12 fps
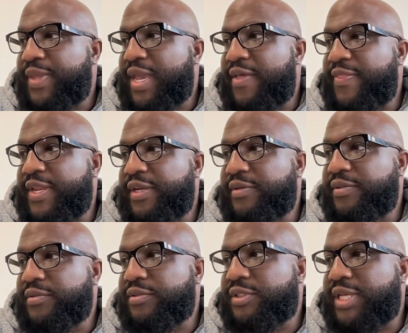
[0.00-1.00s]
and then
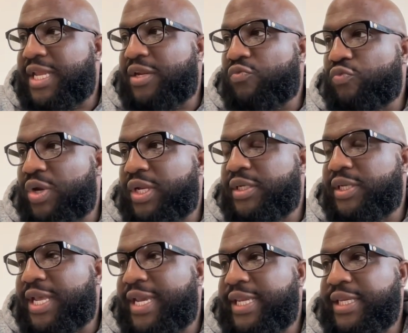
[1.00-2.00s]
kind of run
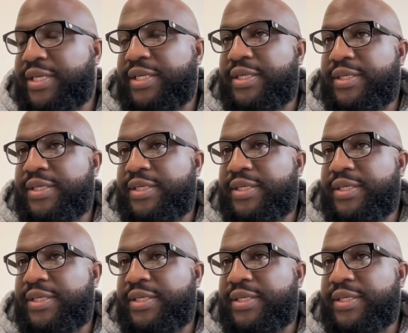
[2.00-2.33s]
like